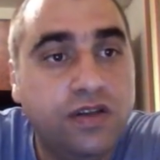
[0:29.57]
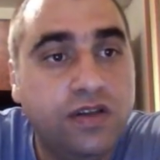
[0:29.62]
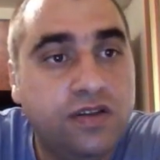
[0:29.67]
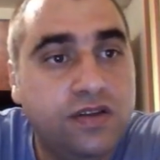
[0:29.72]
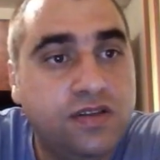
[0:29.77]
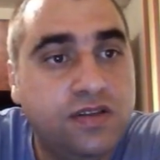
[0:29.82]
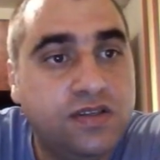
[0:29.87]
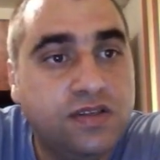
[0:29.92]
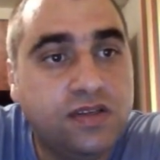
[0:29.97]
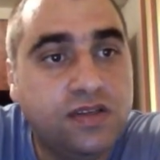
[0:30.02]
it
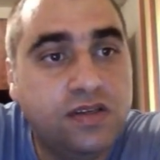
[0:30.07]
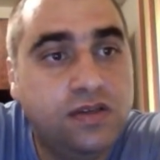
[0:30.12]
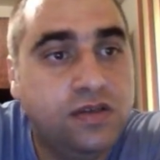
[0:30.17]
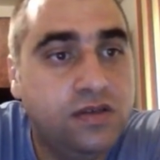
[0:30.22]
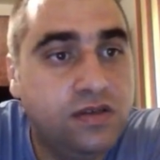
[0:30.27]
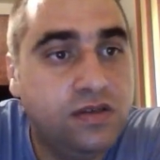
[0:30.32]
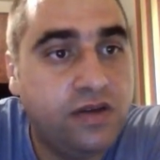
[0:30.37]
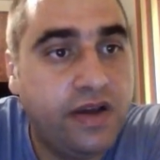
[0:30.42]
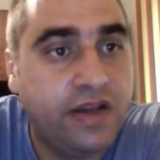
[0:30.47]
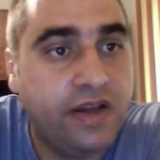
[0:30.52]
is
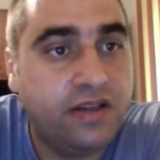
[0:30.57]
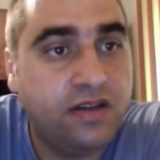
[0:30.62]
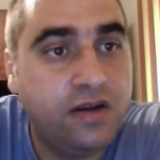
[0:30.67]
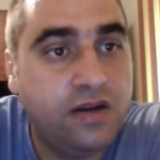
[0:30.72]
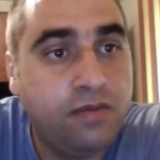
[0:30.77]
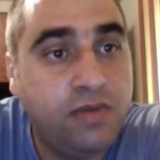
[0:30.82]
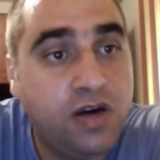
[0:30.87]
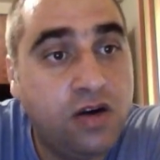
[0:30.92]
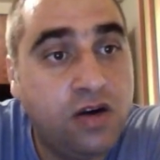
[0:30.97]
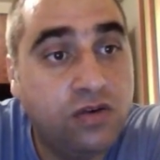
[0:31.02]
at
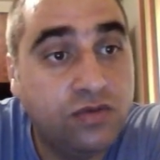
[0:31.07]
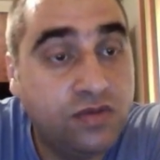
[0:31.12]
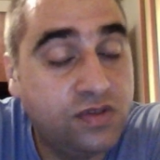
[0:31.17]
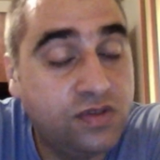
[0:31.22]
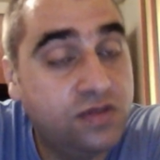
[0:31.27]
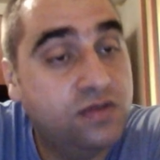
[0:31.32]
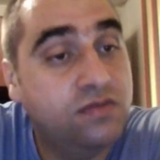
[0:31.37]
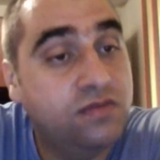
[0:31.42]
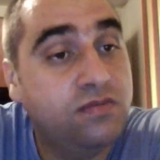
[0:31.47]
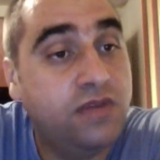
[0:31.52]

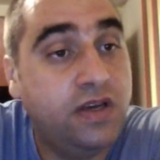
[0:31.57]
about,